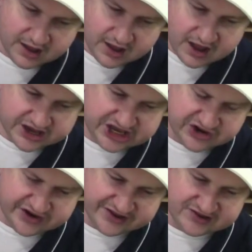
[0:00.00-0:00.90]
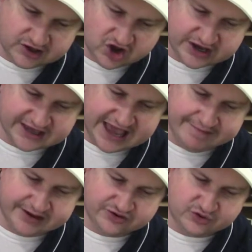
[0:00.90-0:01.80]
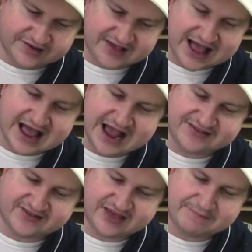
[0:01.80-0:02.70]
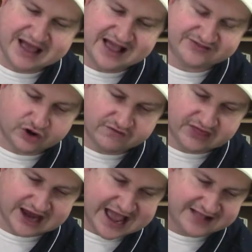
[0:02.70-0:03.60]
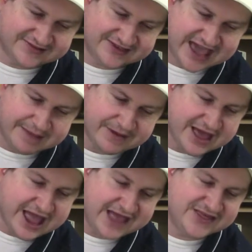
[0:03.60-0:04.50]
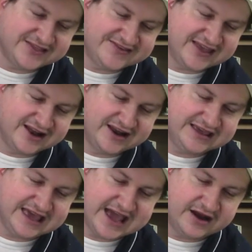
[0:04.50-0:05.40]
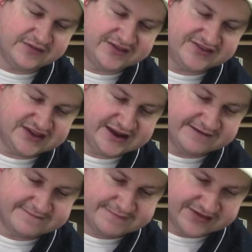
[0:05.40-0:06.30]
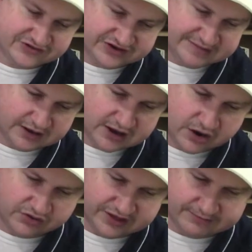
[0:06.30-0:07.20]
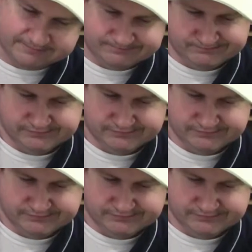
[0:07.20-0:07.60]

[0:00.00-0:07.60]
A curious look came into his eyes as they passed over the landscape and then settled again on the scene of misery below them.